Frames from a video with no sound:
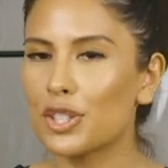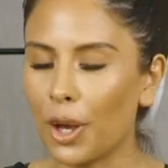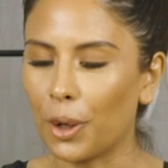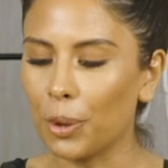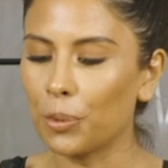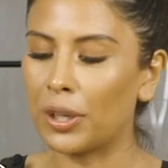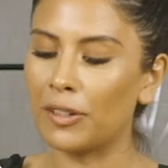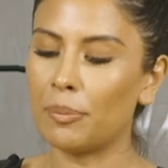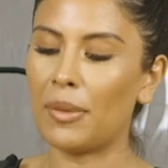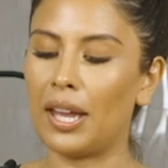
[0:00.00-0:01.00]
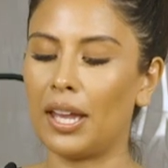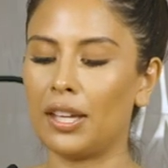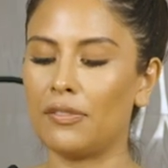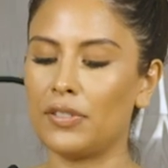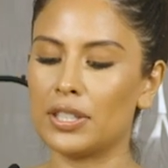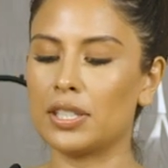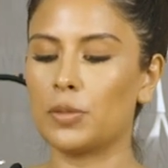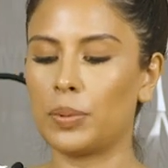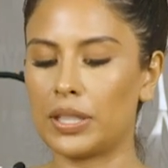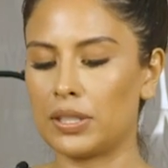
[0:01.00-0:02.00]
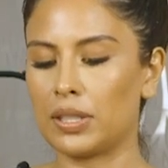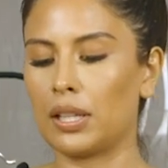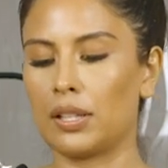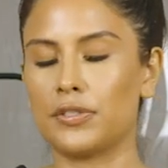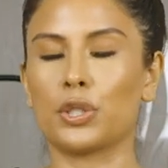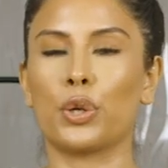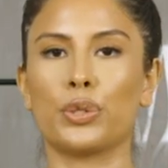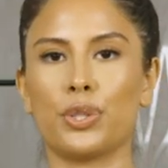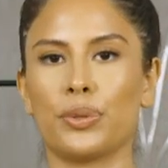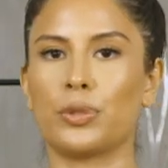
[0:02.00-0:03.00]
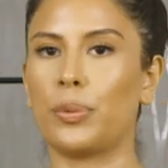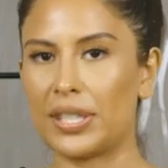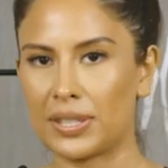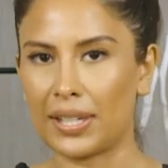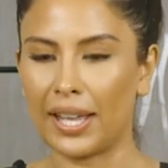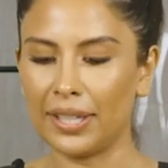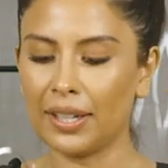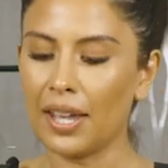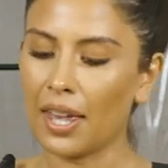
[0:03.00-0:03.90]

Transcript: So one of my vintage places that I love to go to is Wasteland.